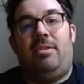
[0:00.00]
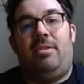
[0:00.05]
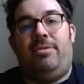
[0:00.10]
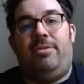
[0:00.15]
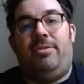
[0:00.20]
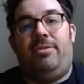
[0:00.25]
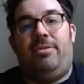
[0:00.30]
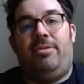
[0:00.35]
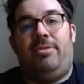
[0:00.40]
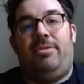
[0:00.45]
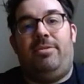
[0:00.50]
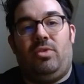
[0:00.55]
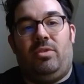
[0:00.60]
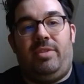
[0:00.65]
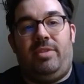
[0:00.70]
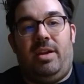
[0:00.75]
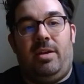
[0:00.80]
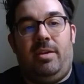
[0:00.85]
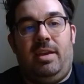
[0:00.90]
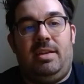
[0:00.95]
for the neutral
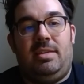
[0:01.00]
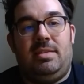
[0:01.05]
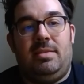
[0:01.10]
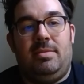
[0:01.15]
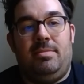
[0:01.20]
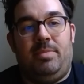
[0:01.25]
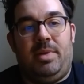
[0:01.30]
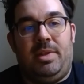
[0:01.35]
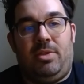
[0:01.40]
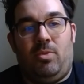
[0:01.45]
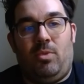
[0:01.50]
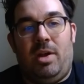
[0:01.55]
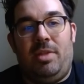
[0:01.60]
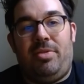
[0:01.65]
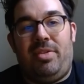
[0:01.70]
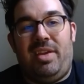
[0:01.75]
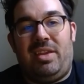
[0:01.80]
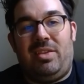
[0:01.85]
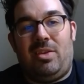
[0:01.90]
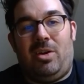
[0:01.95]
variant, but the one
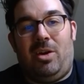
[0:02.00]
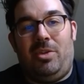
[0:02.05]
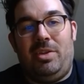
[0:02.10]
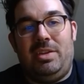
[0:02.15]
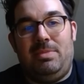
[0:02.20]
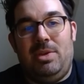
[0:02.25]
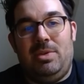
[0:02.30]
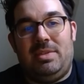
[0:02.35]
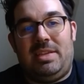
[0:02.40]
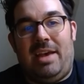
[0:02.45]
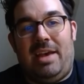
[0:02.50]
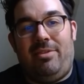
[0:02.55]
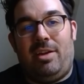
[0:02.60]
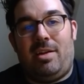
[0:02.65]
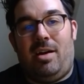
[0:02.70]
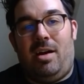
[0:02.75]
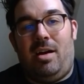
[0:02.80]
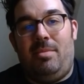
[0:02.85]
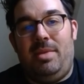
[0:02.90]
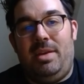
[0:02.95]
thing that all these mutants have in
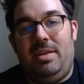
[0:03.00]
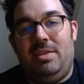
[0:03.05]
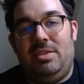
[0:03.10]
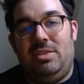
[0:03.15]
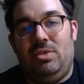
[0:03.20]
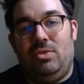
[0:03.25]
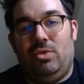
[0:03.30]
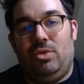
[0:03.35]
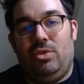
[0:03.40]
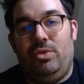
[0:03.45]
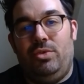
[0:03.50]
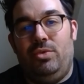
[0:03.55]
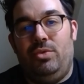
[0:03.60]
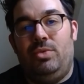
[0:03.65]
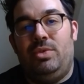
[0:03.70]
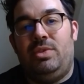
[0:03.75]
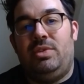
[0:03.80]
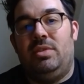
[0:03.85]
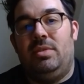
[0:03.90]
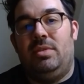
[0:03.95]
common is you
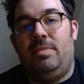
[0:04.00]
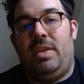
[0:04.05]
lose